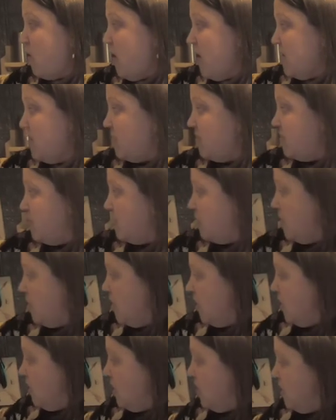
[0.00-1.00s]
priced.
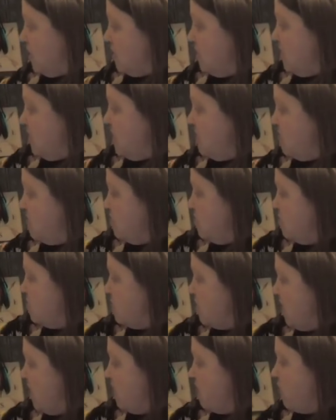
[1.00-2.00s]
These two
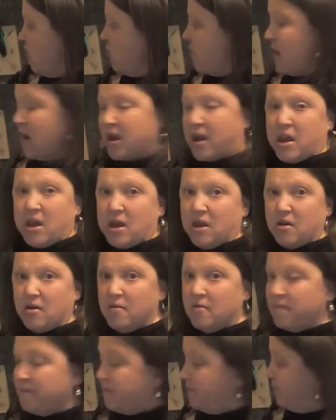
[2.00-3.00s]
came from IKEA.
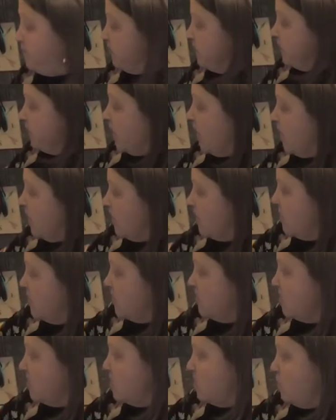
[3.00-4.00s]

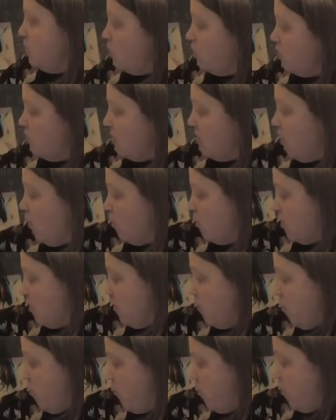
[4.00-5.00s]
This is more to hold a
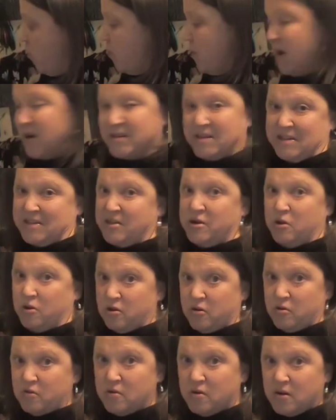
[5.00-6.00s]
whole full box of
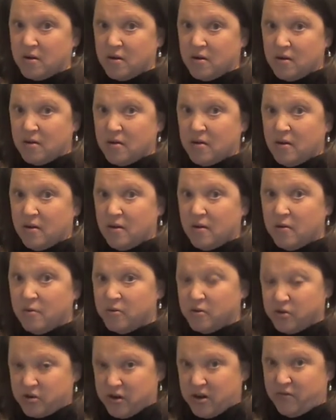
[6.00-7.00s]
cereal,
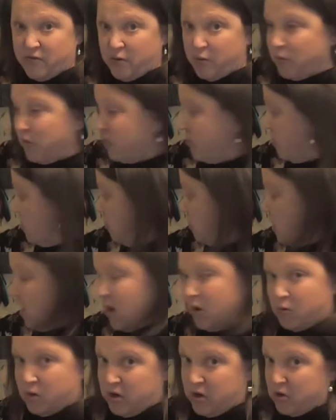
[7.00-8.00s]
which every once in a
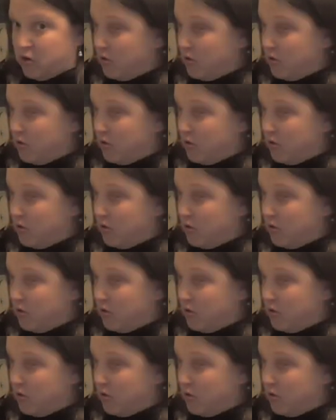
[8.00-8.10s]
while we